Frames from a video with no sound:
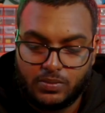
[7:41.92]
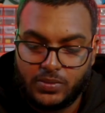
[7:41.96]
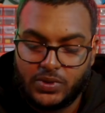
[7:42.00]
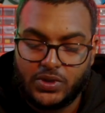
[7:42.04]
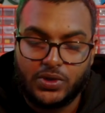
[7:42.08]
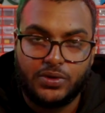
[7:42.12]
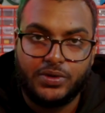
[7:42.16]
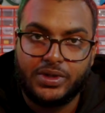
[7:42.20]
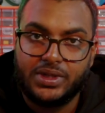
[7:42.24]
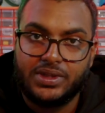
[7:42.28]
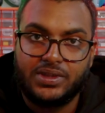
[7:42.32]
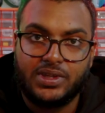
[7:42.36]
You
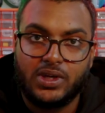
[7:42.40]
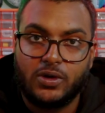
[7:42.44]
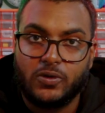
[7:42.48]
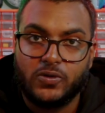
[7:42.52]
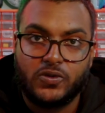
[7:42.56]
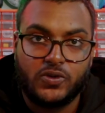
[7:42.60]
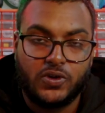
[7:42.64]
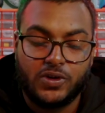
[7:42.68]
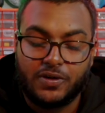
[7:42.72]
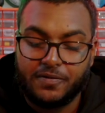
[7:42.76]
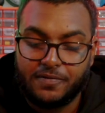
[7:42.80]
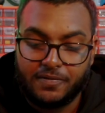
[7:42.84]
can already tell
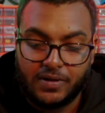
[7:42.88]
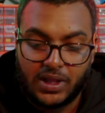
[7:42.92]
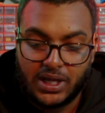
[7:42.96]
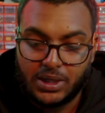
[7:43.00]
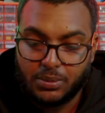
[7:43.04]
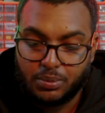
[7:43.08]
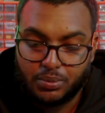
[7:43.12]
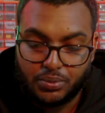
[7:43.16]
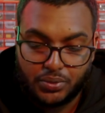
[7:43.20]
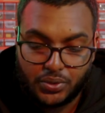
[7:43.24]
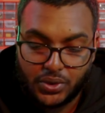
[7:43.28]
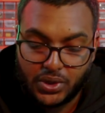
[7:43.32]
it's going to
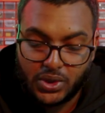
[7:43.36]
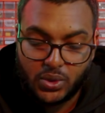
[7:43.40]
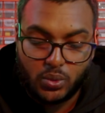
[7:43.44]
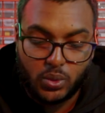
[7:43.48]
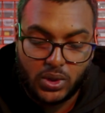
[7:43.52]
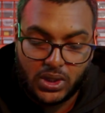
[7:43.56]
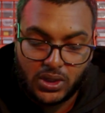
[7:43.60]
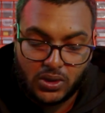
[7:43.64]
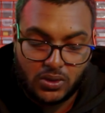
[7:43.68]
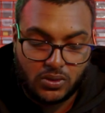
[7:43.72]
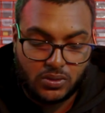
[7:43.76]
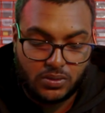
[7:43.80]
fly pretty
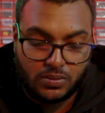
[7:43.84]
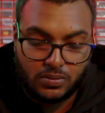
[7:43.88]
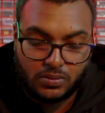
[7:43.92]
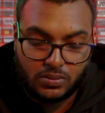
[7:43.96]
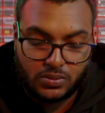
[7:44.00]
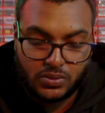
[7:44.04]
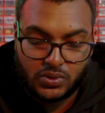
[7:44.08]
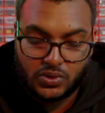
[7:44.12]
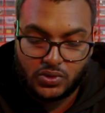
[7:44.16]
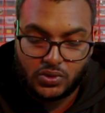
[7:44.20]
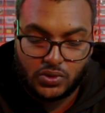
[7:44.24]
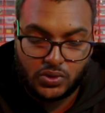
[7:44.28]
well.
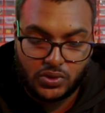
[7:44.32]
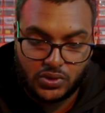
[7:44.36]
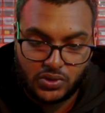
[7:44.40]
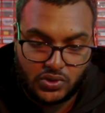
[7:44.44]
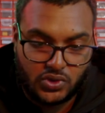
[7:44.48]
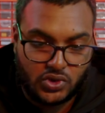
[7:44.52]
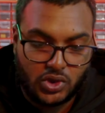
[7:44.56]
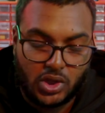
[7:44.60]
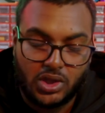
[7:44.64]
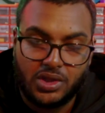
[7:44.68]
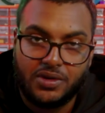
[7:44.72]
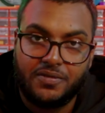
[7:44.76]
It's a
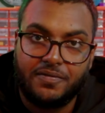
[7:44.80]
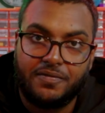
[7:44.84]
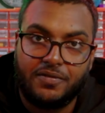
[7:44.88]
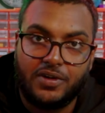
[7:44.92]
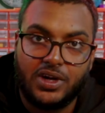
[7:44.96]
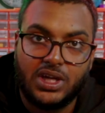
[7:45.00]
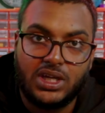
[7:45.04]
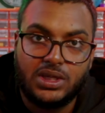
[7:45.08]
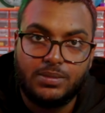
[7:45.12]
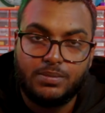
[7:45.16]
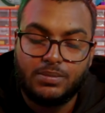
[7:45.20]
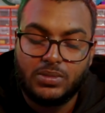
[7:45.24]
solid
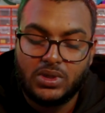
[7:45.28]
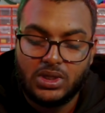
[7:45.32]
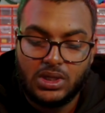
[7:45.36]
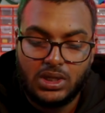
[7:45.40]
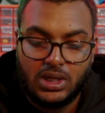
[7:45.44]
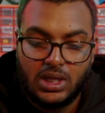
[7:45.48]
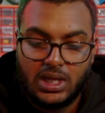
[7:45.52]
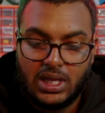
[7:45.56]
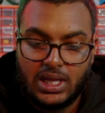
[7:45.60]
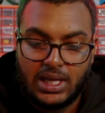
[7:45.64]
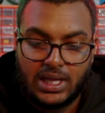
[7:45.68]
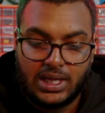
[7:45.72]
frame,
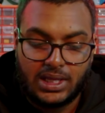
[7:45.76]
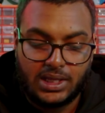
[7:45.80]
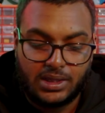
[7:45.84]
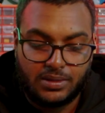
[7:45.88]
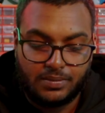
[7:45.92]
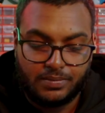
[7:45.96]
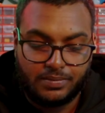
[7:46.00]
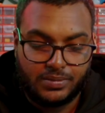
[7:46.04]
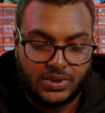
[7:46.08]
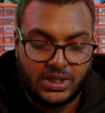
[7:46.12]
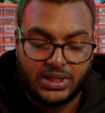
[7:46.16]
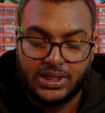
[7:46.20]

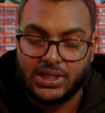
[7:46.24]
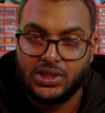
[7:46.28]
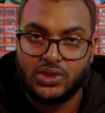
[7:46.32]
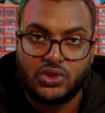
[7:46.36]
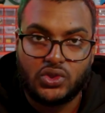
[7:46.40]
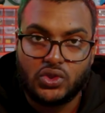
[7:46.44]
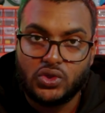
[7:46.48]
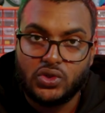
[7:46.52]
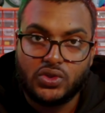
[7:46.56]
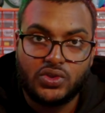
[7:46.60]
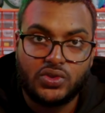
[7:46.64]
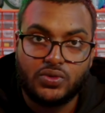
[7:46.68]
and yeah, their
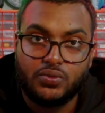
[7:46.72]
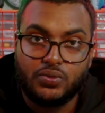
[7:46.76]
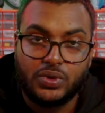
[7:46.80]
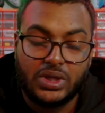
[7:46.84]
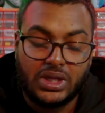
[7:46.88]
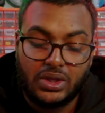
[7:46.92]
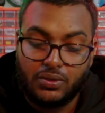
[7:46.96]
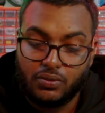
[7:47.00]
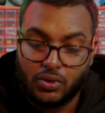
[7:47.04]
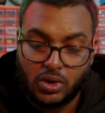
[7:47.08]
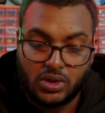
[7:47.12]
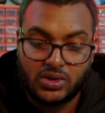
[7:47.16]
tunes are
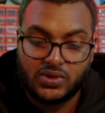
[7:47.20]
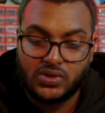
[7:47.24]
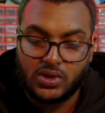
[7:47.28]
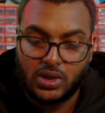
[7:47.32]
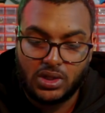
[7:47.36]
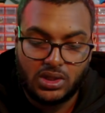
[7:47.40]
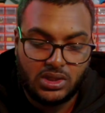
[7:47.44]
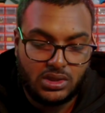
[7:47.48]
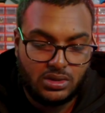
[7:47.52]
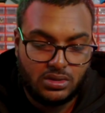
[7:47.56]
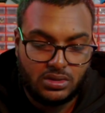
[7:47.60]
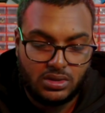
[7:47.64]
really rock
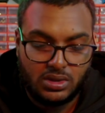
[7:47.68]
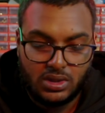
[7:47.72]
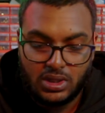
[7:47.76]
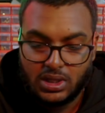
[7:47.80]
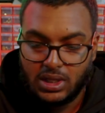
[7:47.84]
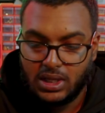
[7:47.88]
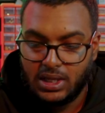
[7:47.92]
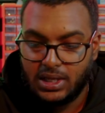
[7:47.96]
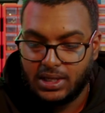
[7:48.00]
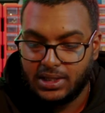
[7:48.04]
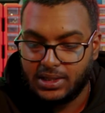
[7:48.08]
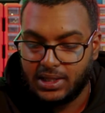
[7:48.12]
solid.
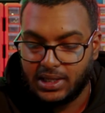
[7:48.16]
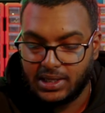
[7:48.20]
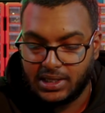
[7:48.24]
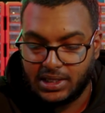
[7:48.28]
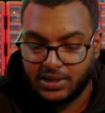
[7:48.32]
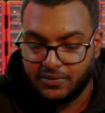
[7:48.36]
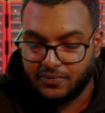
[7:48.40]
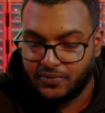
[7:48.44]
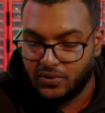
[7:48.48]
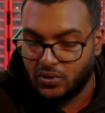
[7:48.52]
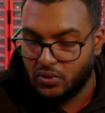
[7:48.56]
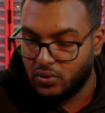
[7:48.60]
They
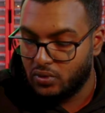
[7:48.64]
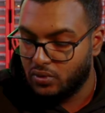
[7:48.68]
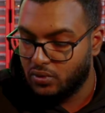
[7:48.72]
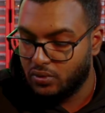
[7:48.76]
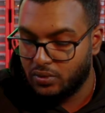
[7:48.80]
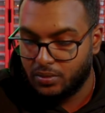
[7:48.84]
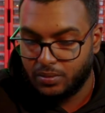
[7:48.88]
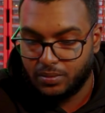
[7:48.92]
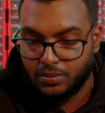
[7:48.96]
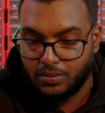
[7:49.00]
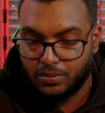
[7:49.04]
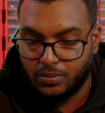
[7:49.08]
give
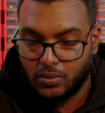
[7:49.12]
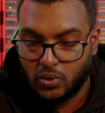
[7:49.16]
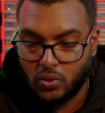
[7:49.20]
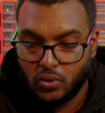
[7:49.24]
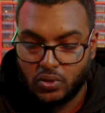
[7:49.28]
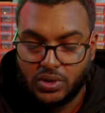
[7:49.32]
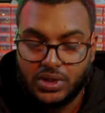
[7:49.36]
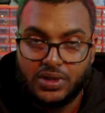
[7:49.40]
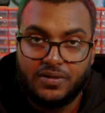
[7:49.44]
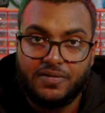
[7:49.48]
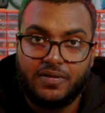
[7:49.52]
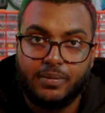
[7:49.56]
you
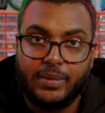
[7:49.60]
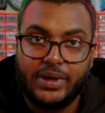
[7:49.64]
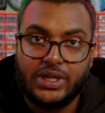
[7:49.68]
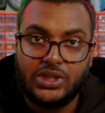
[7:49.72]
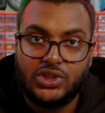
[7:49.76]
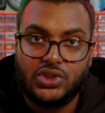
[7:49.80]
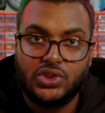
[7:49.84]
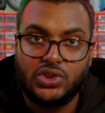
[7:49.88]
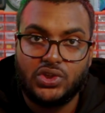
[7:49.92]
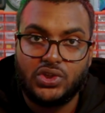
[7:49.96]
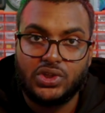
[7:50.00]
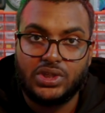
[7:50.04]
all the
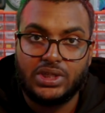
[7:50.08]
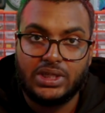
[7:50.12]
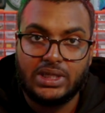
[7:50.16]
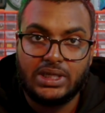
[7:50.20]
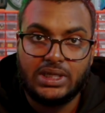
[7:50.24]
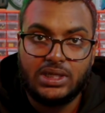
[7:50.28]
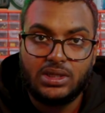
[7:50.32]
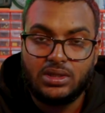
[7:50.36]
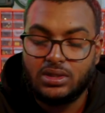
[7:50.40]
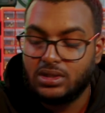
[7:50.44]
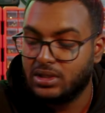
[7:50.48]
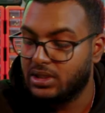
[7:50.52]
information you'd
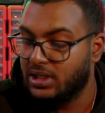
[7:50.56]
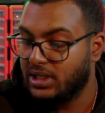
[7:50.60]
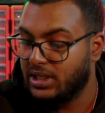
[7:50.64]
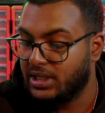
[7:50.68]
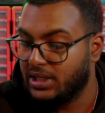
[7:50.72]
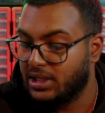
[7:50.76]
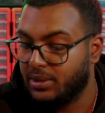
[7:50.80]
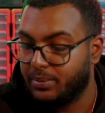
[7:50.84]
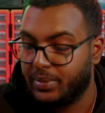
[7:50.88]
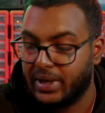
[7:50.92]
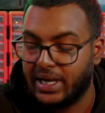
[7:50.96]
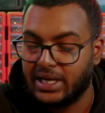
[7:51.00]
need
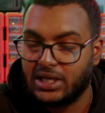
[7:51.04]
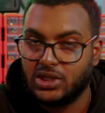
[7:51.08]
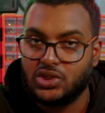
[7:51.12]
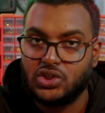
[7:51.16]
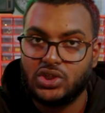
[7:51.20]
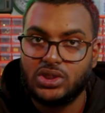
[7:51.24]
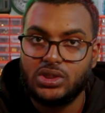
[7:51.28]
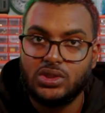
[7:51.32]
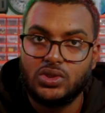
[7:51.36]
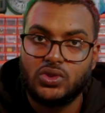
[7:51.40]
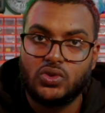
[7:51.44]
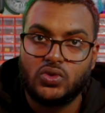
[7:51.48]
in the
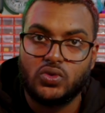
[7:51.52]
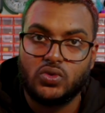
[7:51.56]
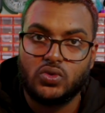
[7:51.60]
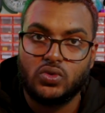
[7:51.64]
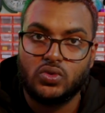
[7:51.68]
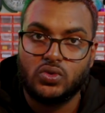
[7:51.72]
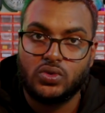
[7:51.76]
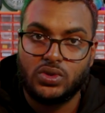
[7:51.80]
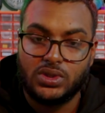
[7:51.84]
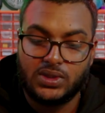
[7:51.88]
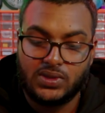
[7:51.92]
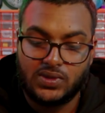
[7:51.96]
packaging
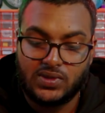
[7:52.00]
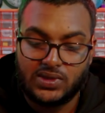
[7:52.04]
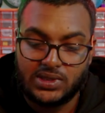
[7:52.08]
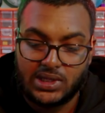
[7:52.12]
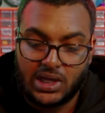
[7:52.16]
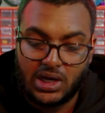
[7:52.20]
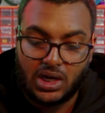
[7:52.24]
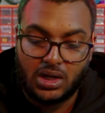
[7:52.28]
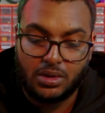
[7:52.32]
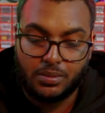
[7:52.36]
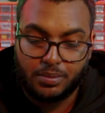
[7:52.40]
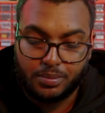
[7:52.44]
to
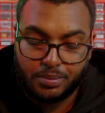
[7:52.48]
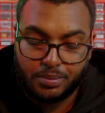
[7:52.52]
set up,